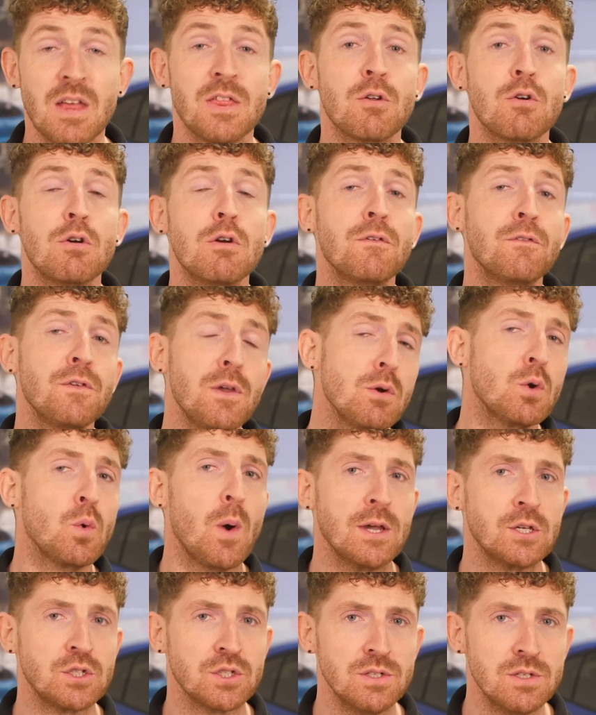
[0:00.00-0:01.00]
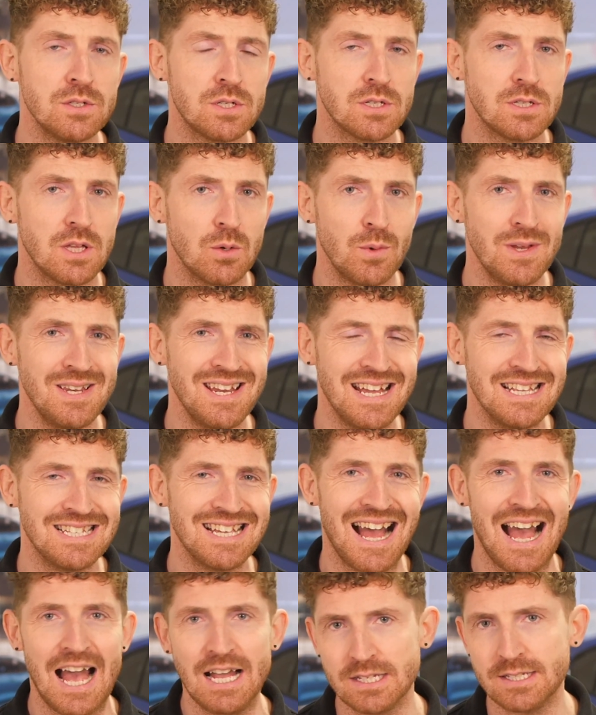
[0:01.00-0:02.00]
There are a few questions that we need
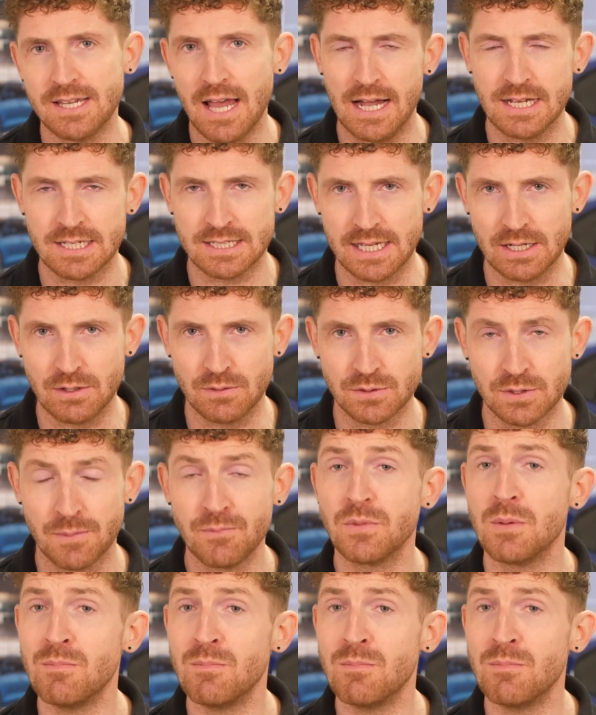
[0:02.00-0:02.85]
to ask ourselves.